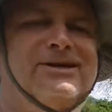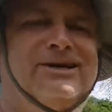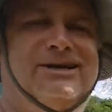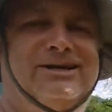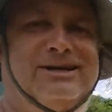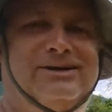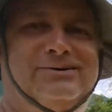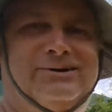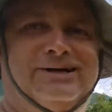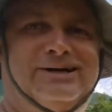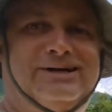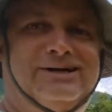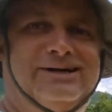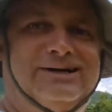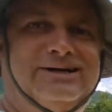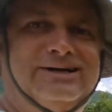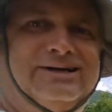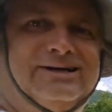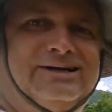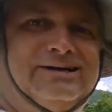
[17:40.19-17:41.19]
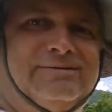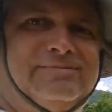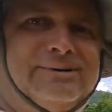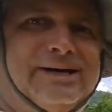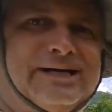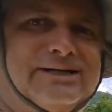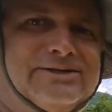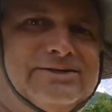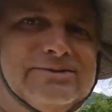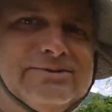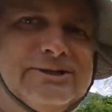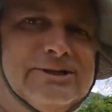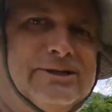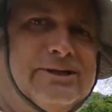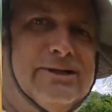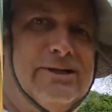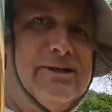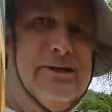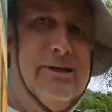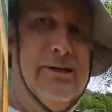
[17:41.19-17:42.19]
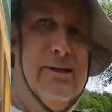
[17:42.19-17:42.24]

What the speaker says: Anyway, back to work.